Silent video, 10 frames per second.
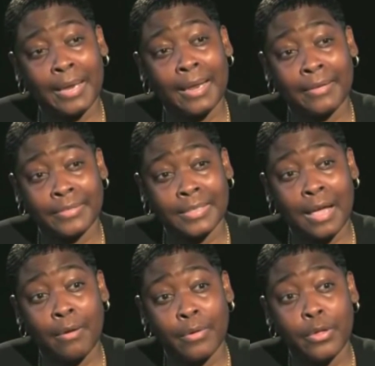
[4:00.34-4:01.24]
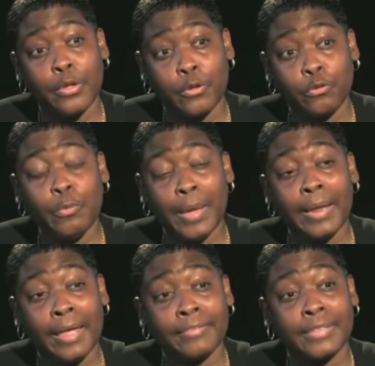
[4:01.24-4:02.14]
that lifestyle, you
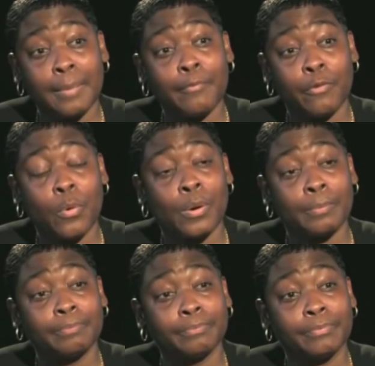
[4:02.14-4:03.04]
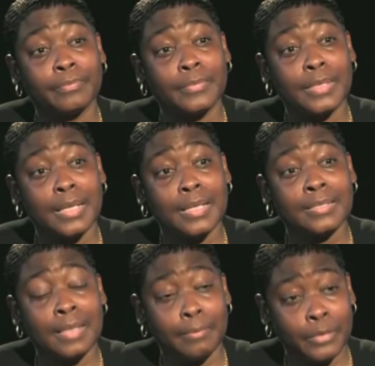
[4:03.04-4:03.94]
better have something for him,
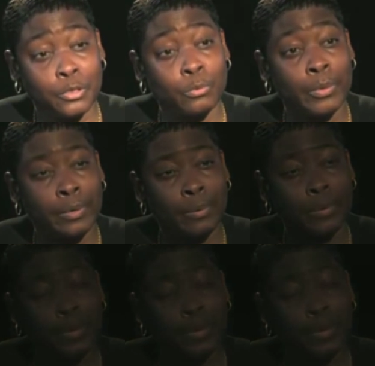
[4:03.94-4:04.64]
something that's real.